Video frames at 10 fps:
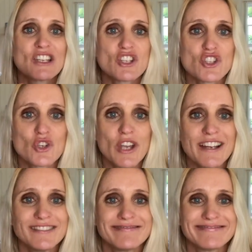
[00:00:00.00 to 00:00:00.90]
sugar,
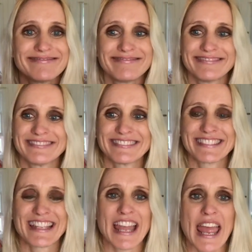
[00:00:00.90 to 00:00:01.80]

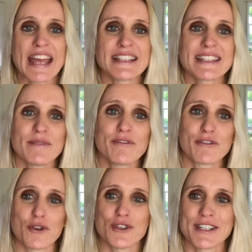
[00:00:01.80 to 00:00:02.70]
and some
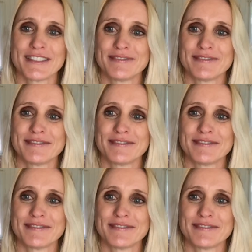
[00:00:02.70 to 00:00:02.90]
fruit.